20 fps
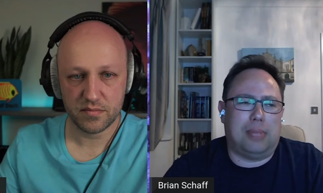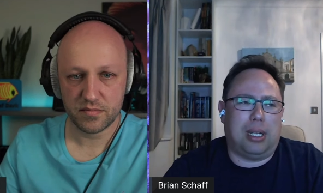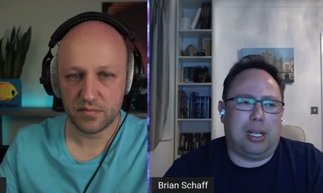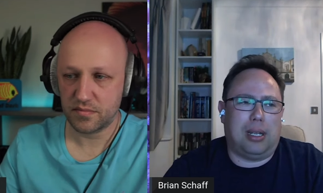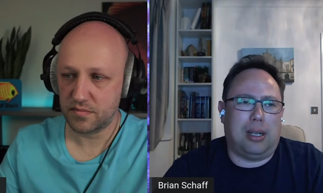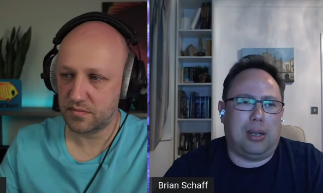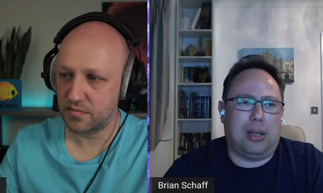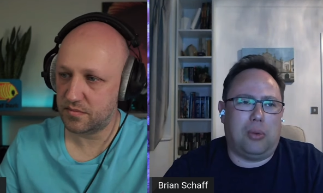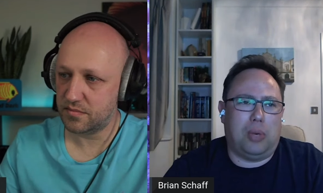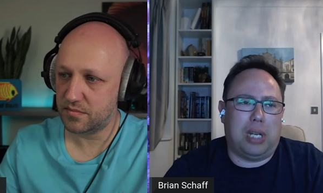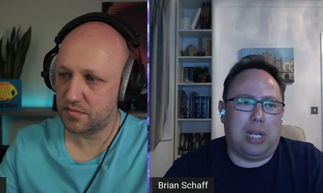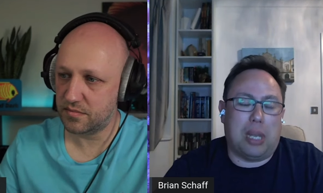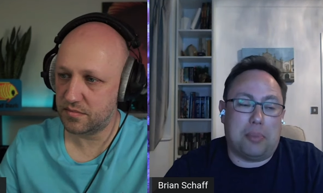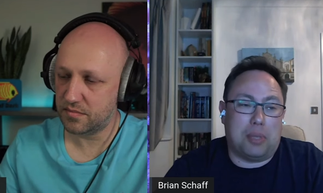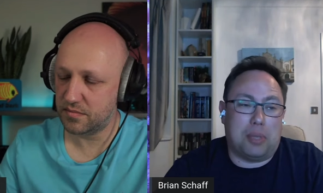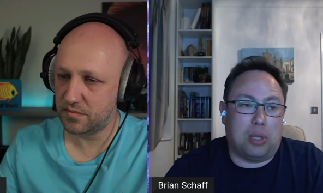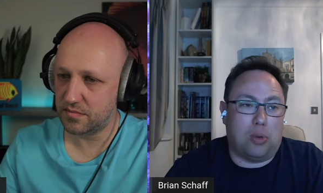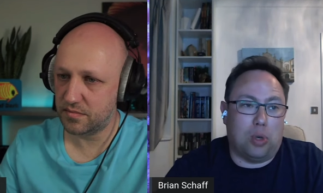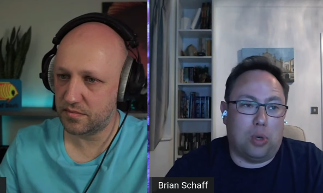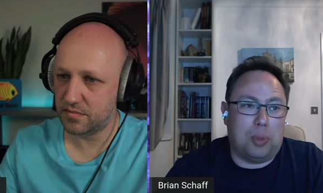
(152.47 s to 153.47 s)
Speaker 1: uh, we
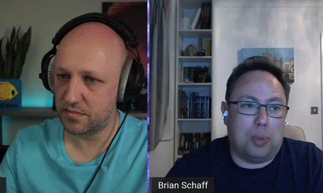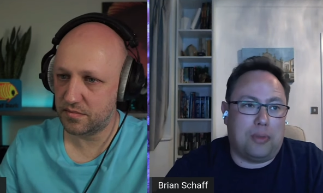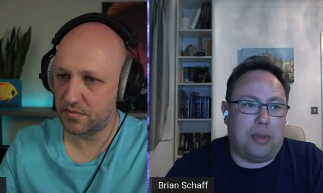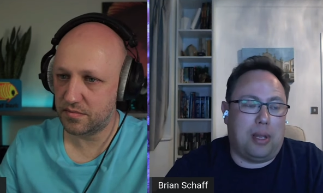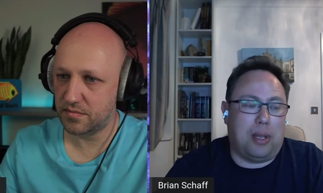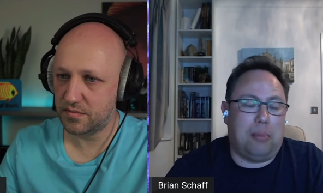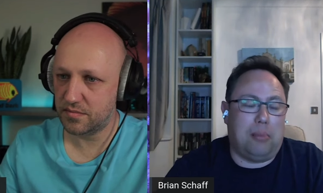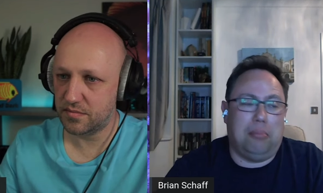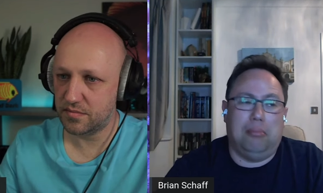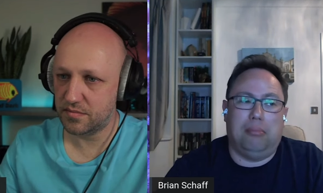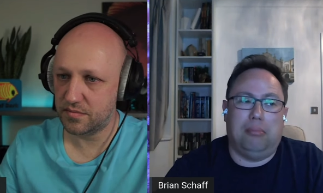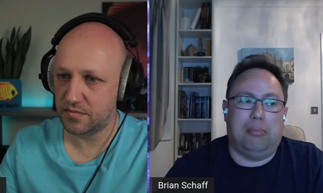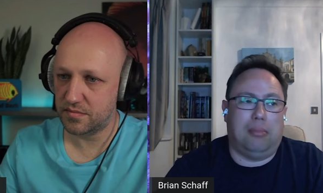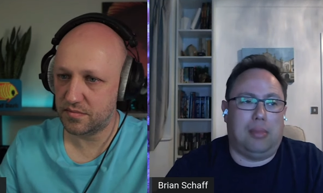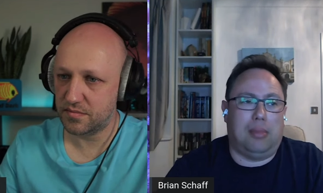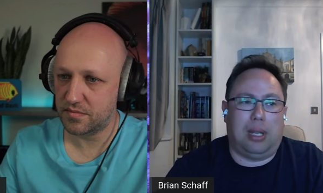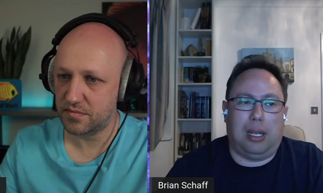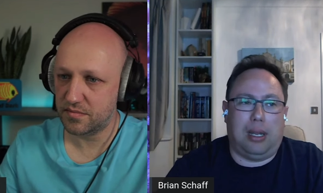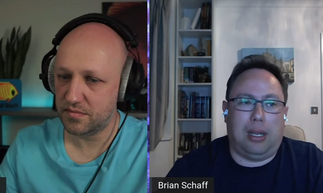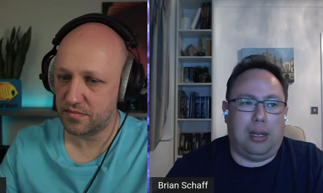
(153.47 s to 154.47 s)
kept a group of them,
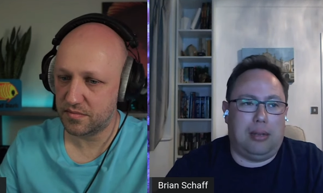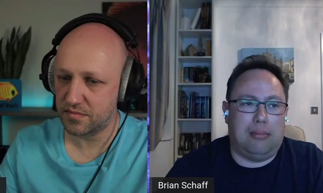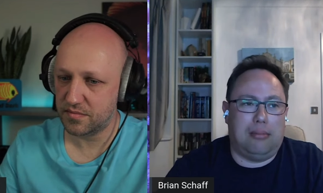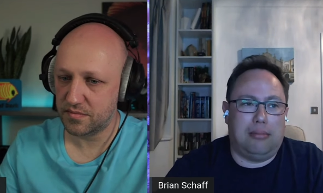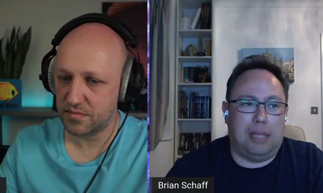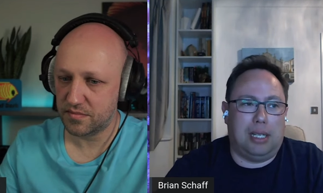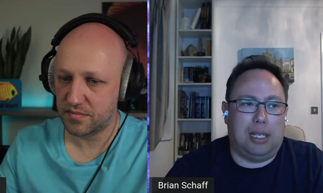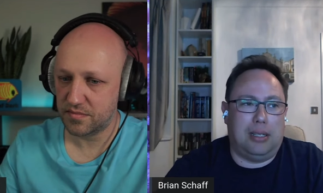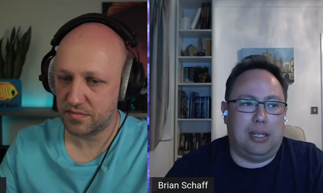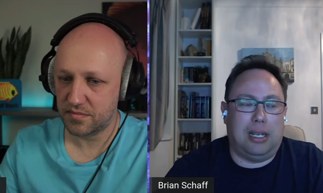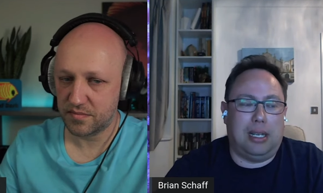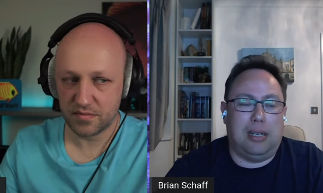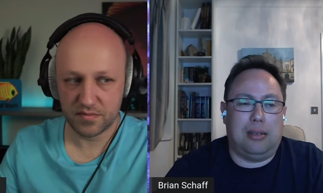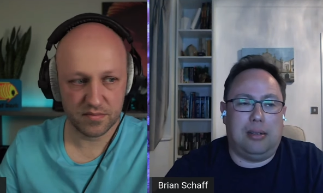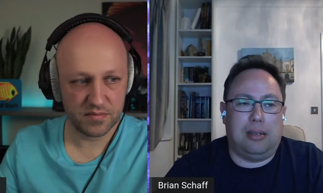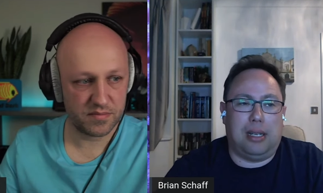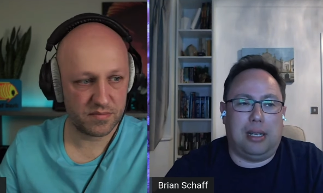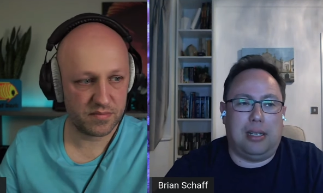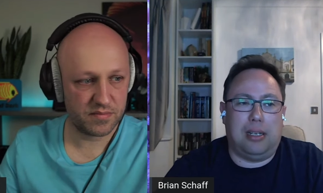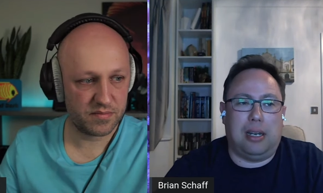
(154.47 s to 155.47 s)
and then they
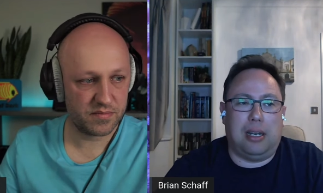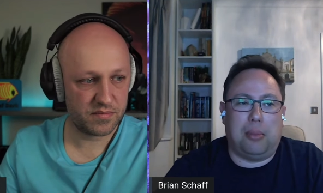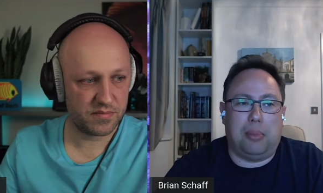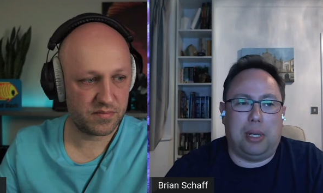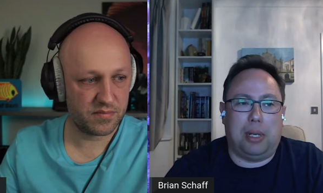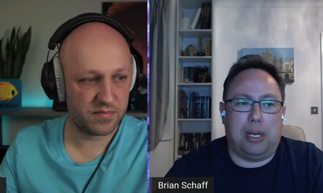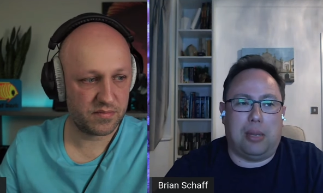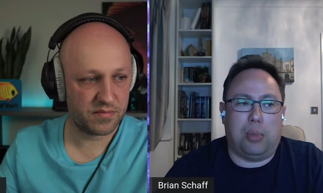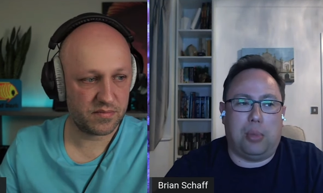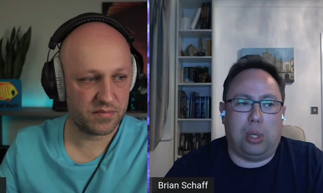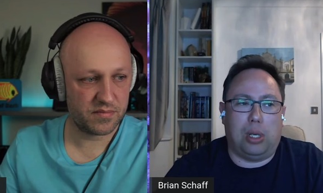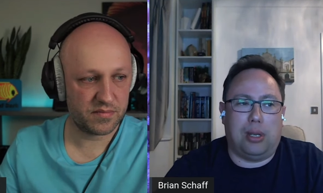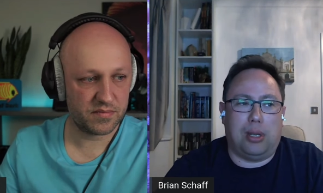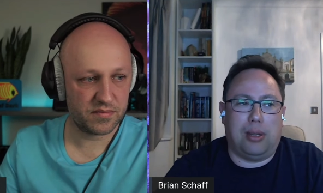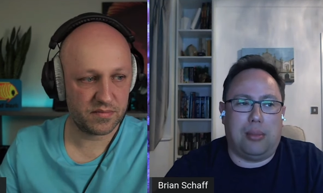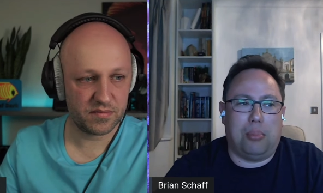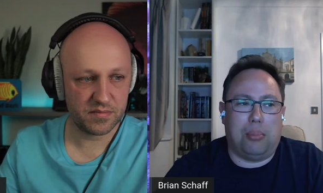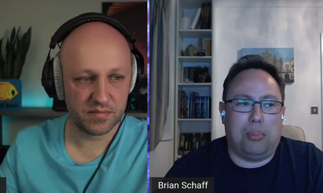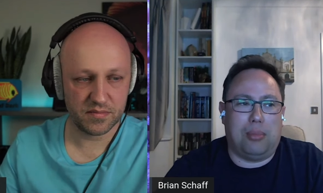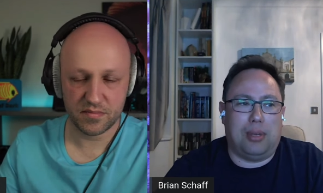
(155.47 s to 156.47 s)
ended up becoming,
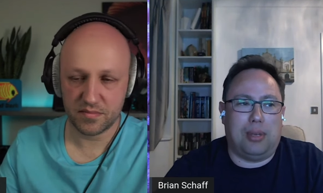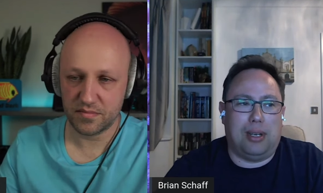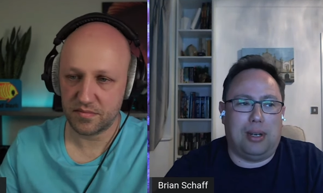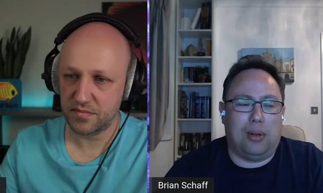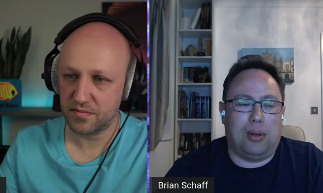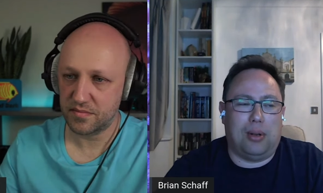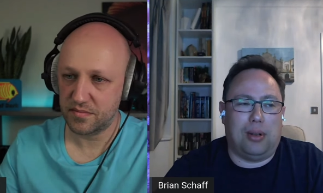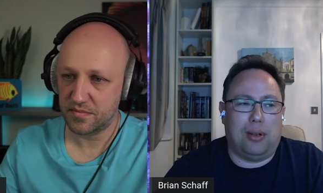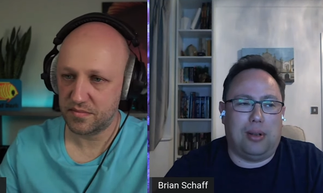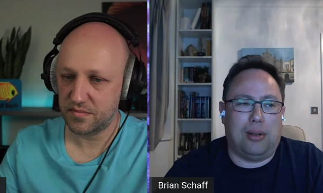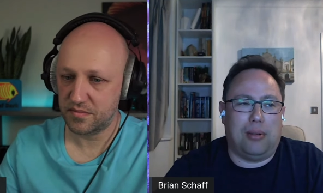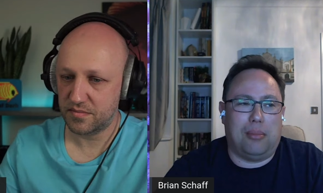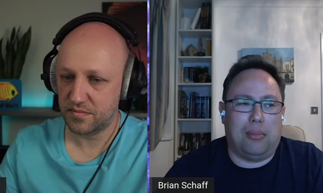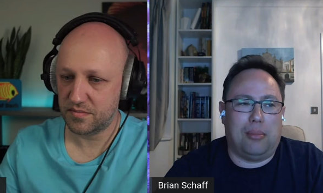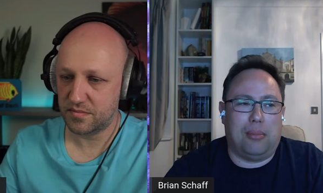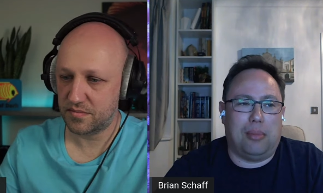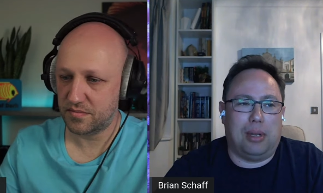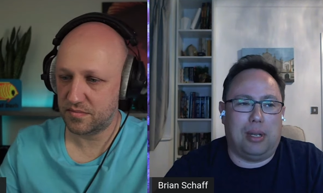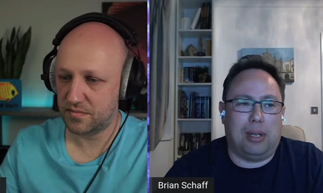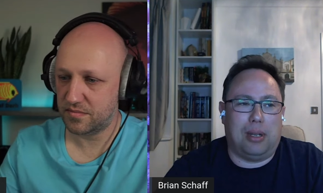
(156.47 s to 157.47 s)
um, you know,
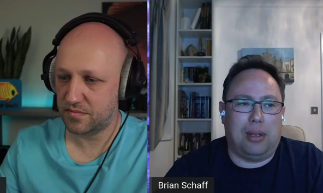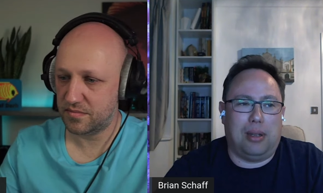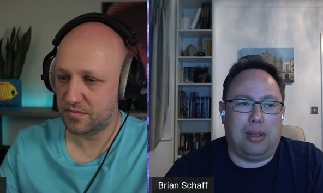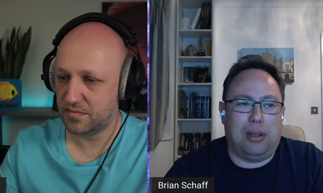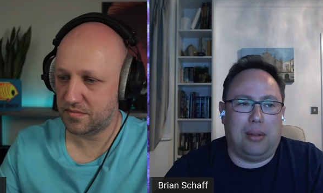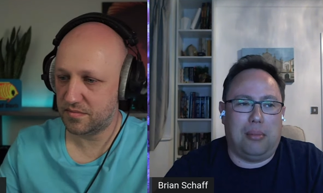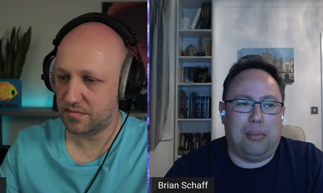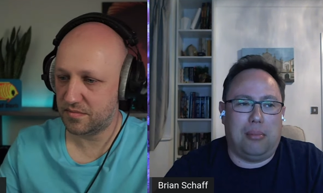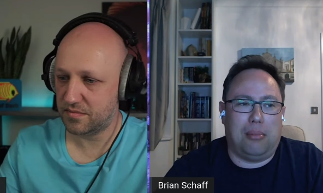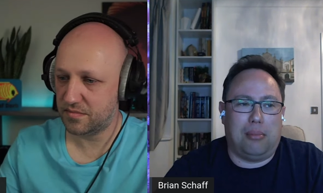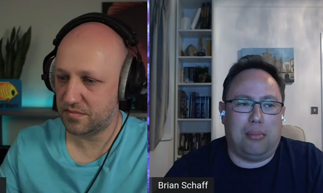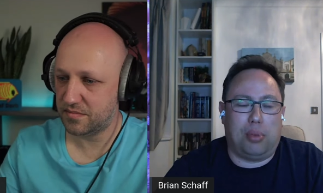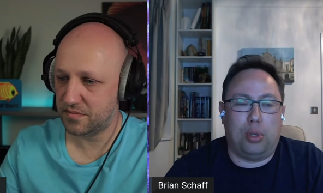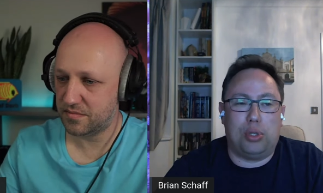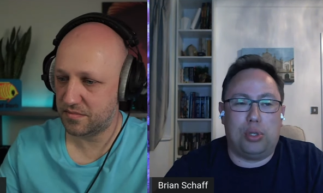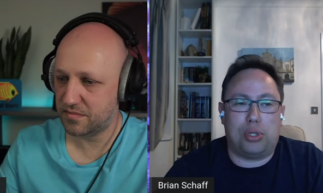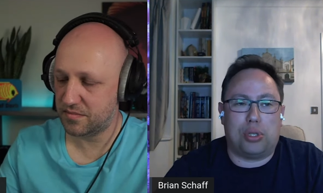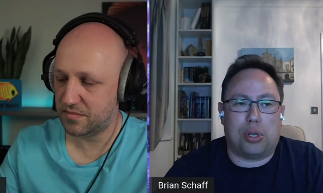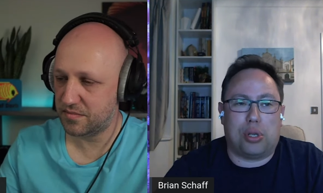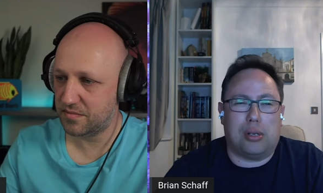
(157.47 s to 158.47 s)
uh,
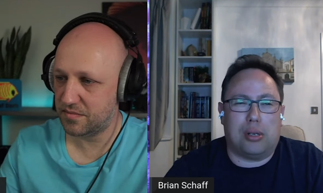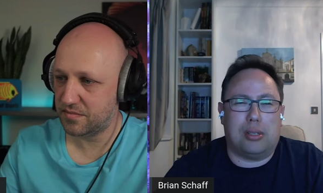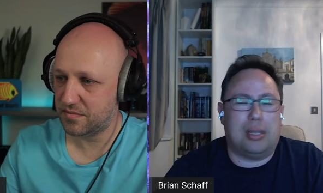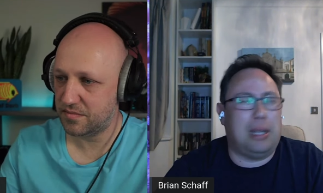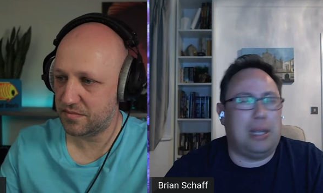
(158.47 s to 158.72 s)
broodstock.